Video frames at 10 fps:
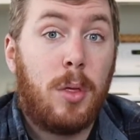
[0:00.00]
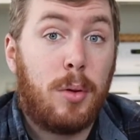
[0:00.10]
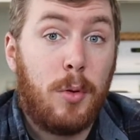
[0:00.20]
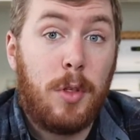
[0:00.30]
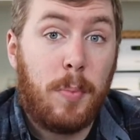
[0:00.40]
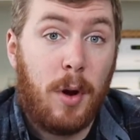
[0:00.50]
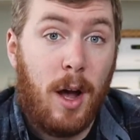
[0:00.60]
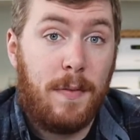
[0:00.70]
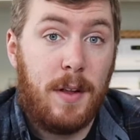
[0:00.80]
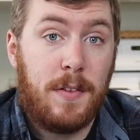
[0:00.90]
Through the
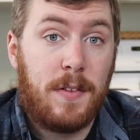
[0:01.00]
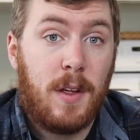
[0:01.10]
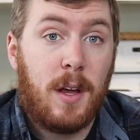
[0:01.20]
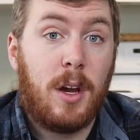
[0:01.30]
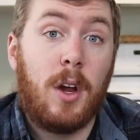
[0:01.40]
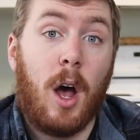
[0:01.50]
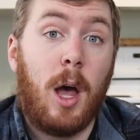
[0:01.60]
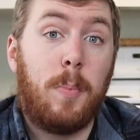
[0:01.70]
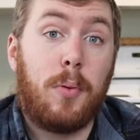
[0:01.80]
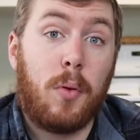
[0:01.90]
prophets,
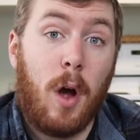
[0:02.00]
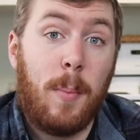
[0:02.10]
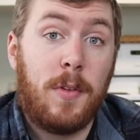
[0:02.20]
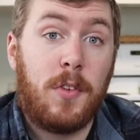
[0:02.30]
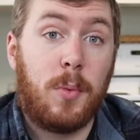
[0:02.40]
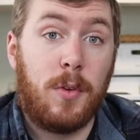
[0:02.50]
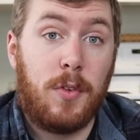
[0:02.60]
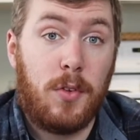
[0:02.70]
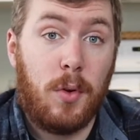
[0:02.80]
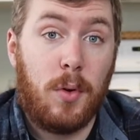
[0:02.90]
God promised to
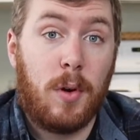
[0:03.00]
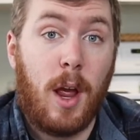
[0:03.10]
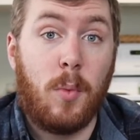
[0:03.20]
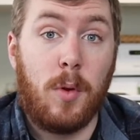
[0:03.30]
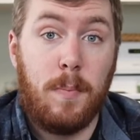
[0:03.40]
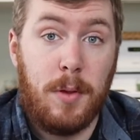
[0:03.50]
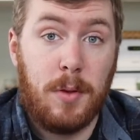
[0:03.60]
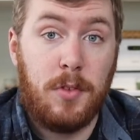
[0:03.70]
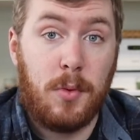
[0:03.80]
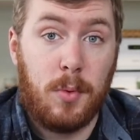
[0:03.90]
restore and
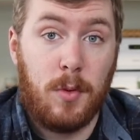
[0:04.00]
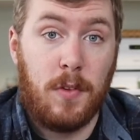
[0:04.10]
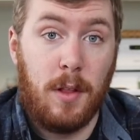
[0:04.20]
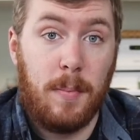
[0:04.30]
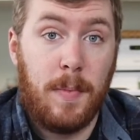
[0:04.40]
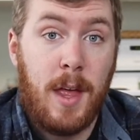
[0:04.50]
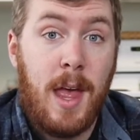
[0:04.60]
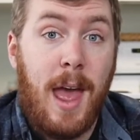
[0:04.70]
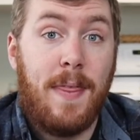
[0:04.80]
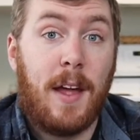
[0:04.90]
rebuild Jerusalem
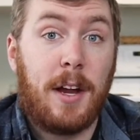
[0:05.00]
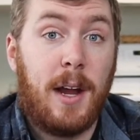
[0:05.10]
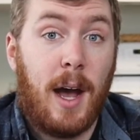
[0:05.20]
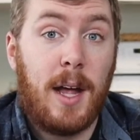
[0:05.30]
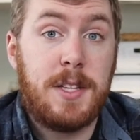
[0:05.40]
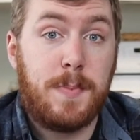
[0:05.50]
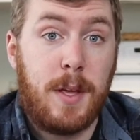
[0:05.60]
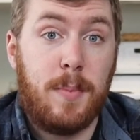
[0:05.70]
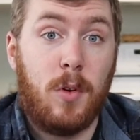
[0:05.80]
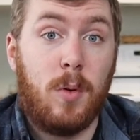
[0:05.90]
and that God's
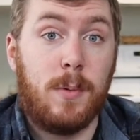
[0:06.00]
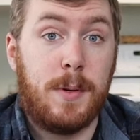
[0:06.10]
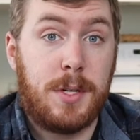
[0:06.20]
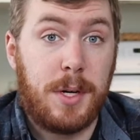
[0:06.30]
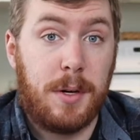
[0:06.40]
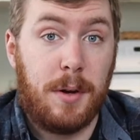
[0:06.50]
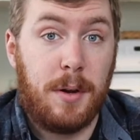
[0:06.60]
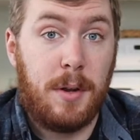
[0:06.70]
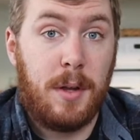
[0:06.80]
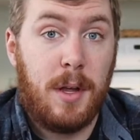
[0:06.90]
people would return.
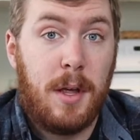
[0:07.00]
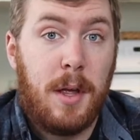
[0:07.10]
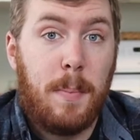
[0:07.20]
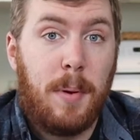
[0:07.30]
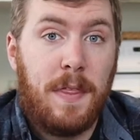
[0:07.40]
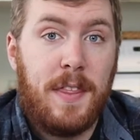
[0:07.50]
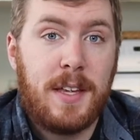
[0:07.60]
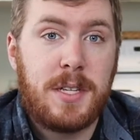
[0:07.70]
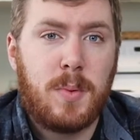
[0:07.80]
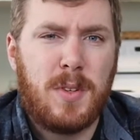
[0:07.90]
But
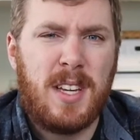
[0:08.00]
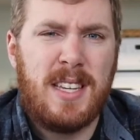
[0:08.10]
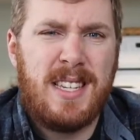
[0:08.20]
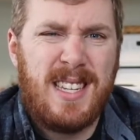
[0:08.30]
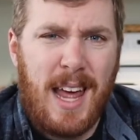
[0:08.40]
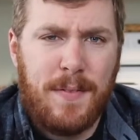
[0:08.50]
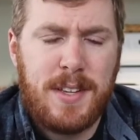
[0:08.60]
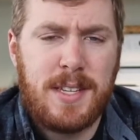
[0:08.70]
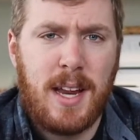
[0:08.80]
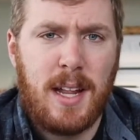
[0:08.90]
this was a
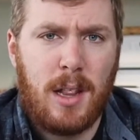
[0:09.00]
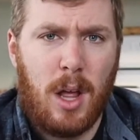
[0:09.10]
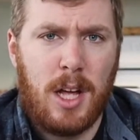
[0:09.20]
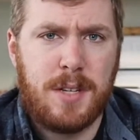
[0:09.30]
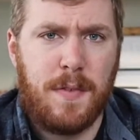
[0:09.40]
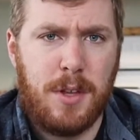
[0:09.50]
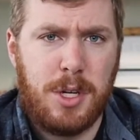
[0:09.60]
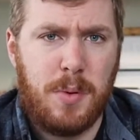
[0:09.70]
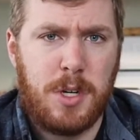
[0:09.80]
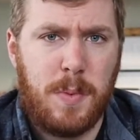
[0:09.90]
devastating loss for the
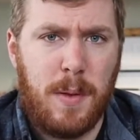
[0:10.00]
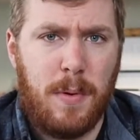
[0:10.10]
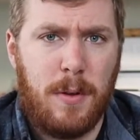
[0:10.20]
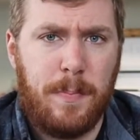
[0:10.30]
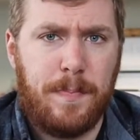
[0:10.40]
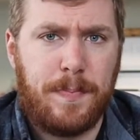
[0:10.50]
Jewish people.